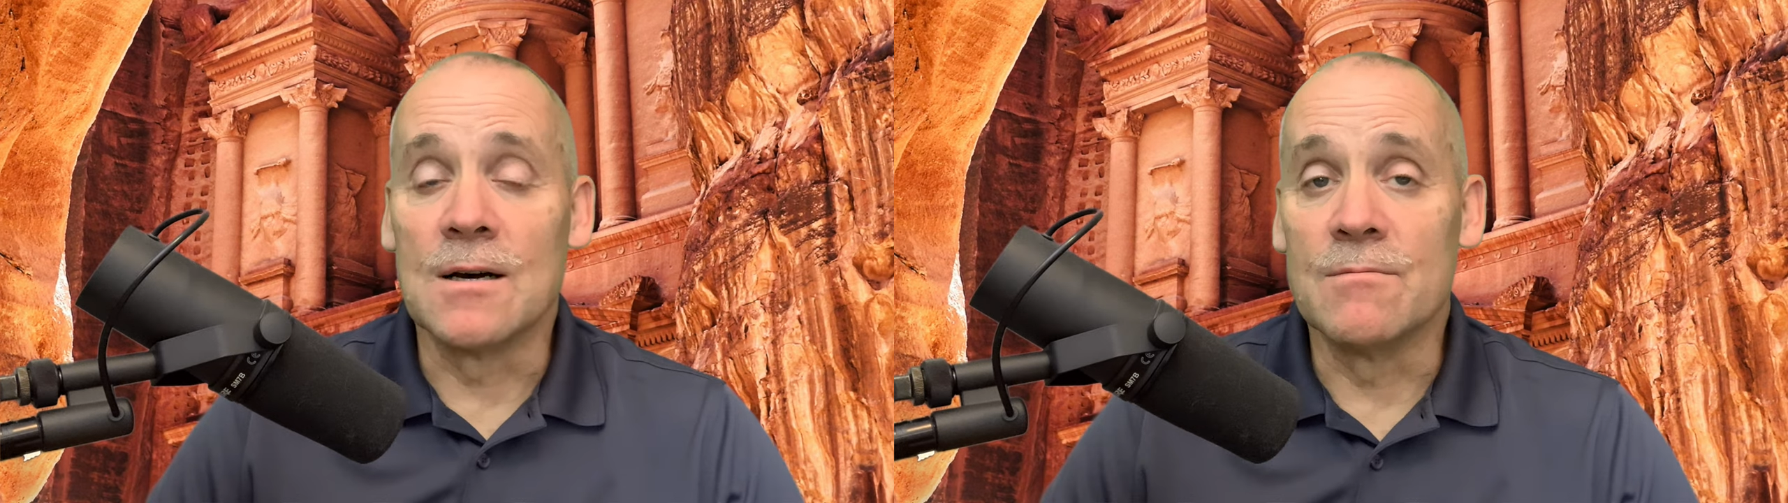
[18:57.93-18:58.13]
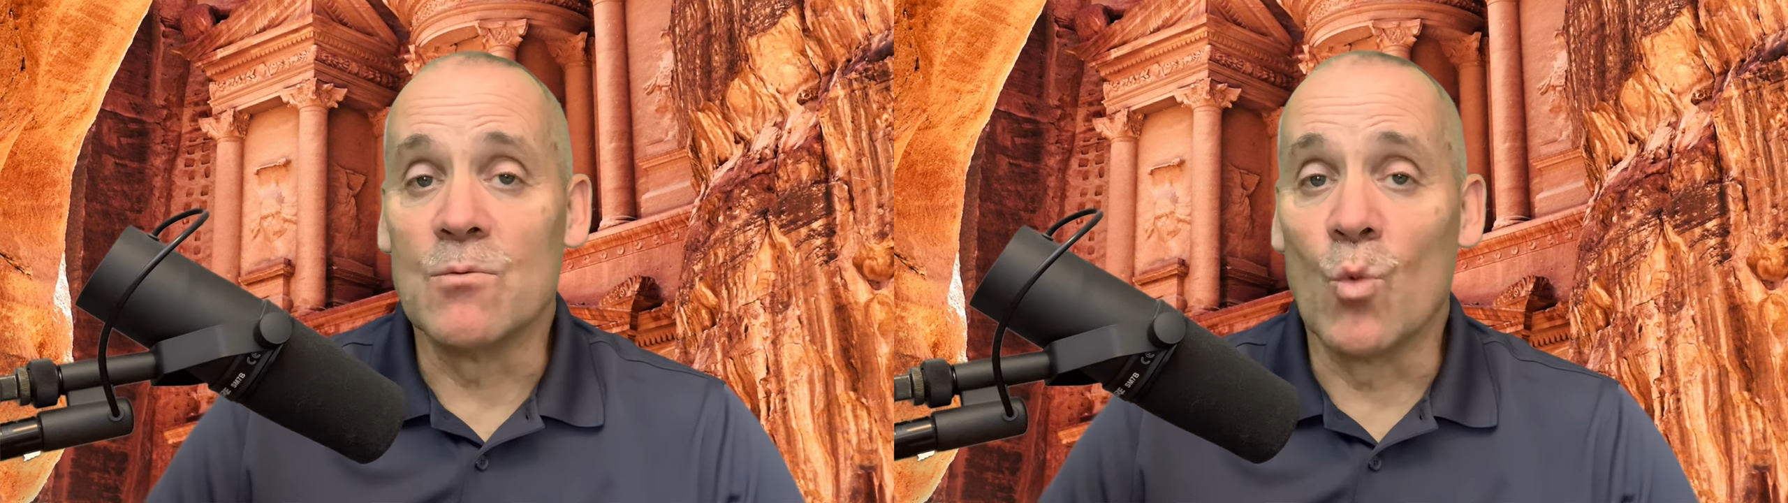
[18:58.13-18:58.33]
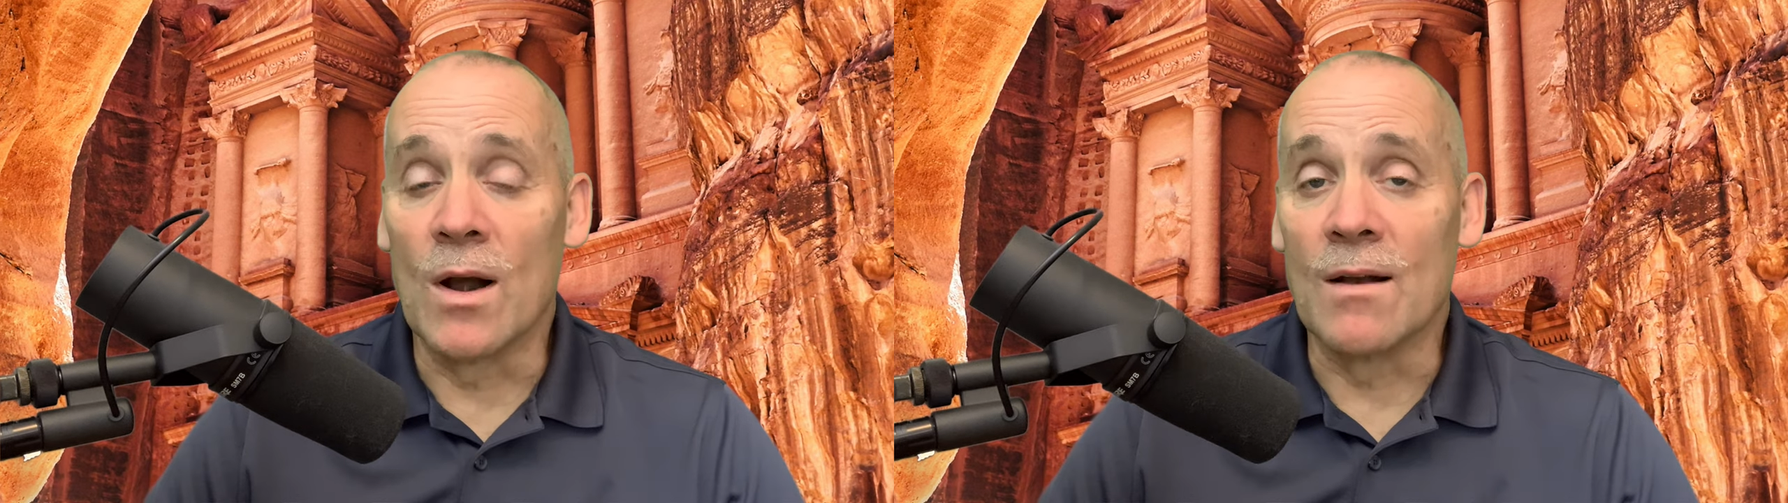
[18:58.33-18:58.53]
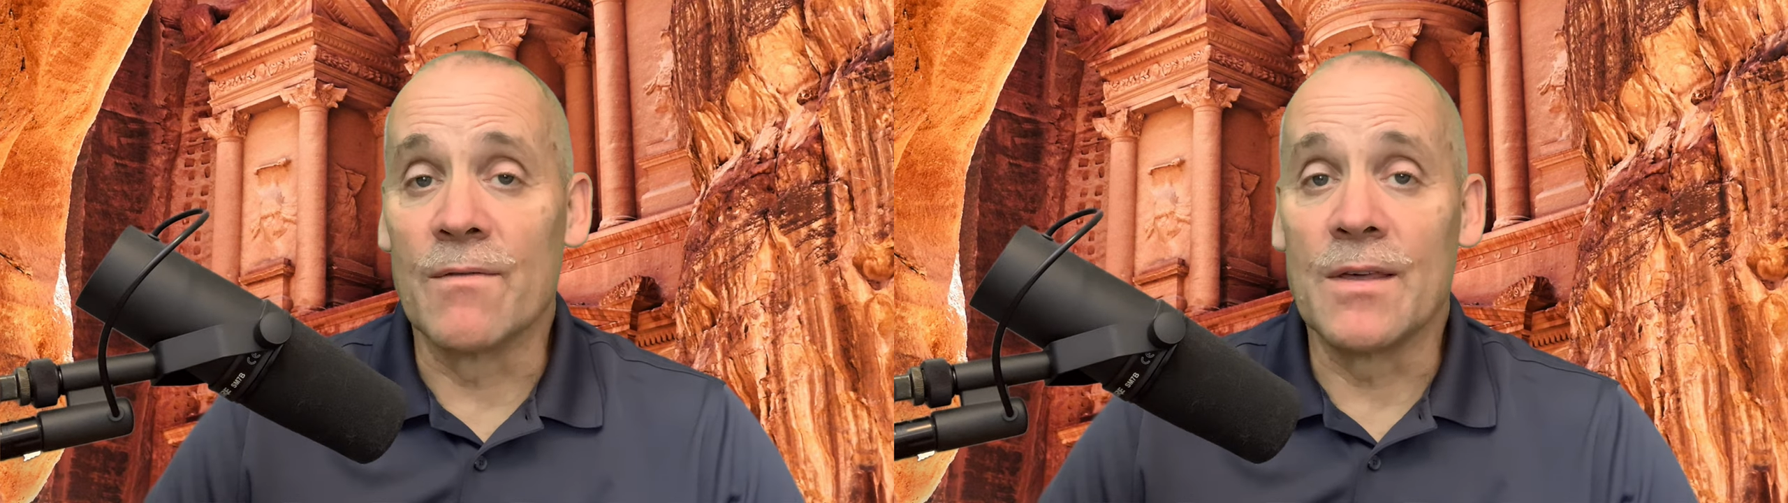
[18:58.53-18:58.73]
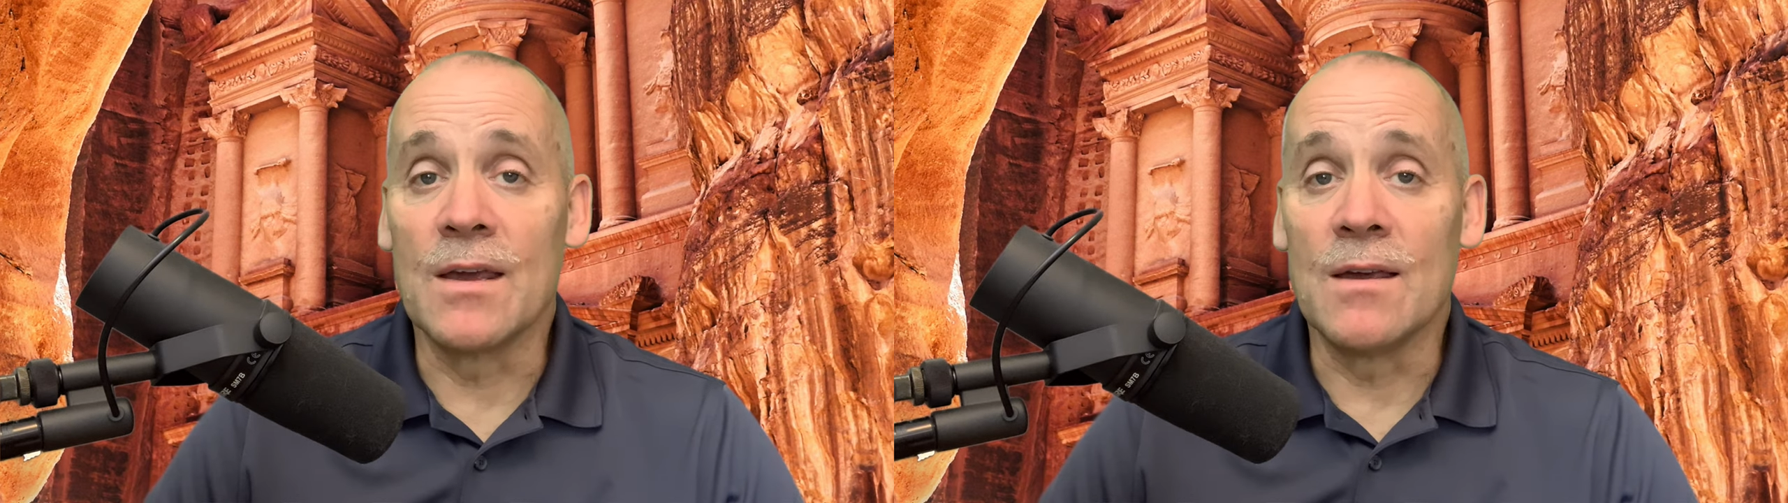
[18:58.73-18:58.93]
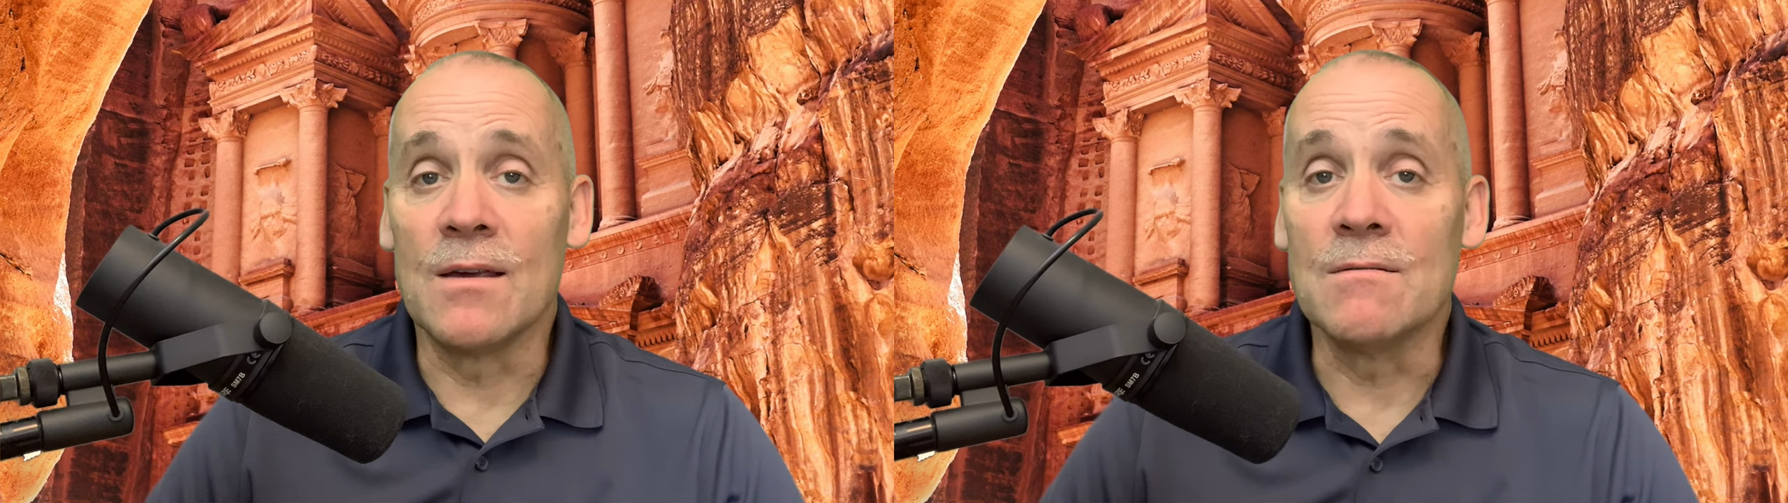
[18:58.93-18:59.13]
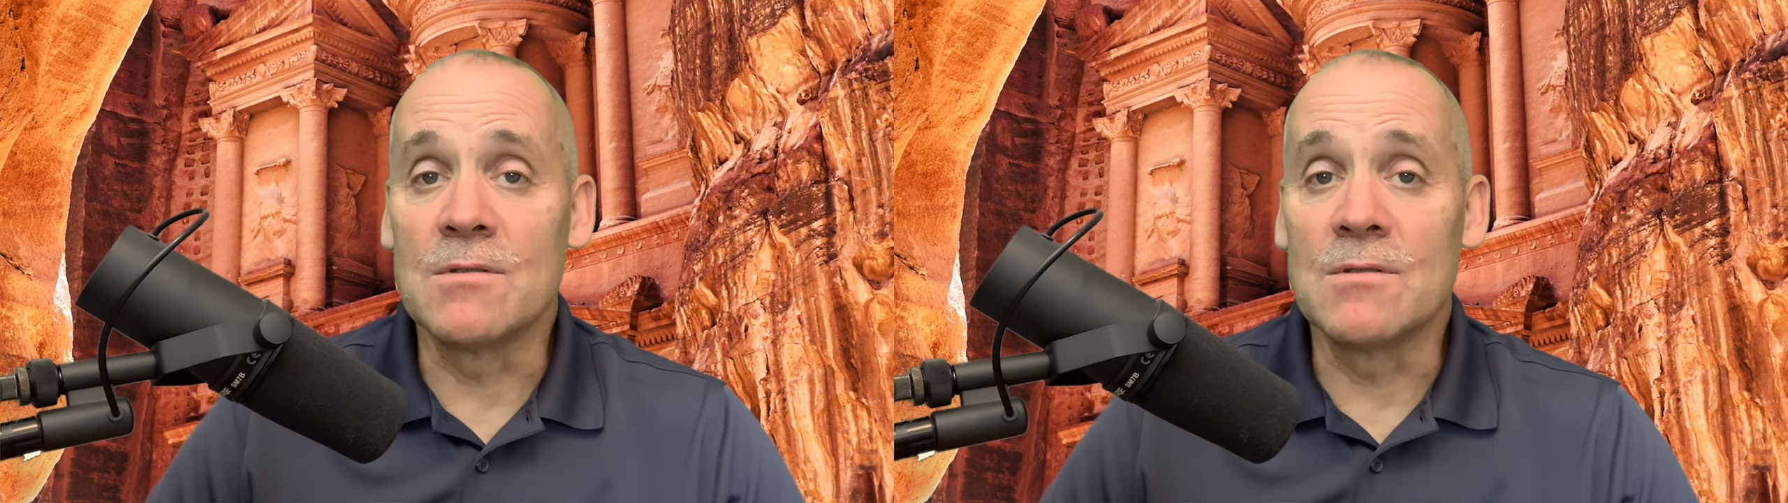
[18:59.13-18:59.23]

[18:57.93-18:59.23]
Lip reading: one of the